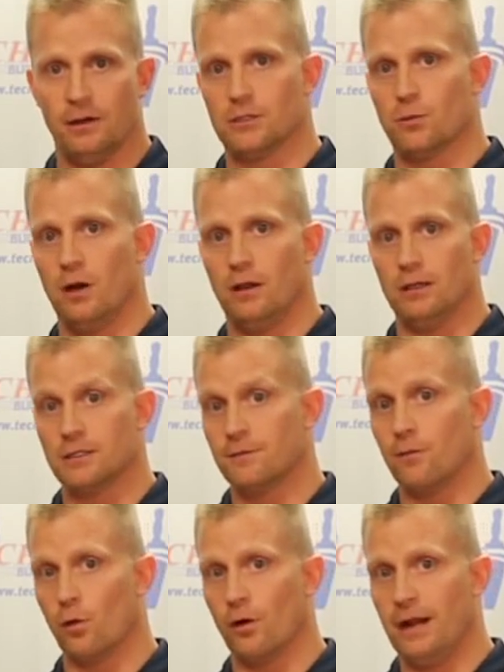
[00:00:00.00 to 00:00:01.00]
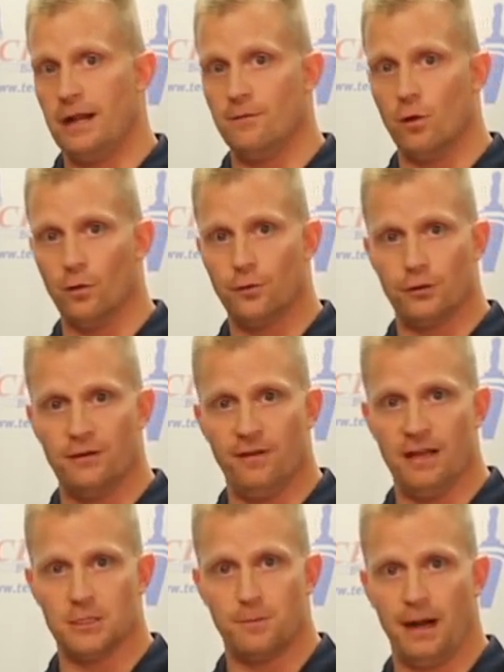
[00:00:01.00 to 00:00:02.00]
as well as 480 volt
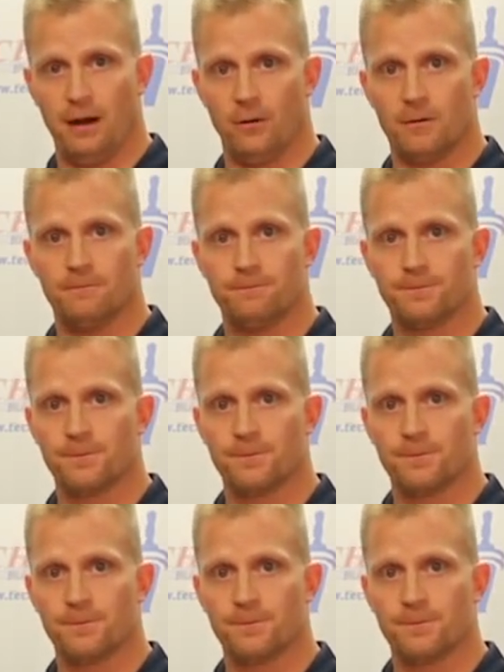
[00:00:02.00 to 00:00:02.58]
3-phase power.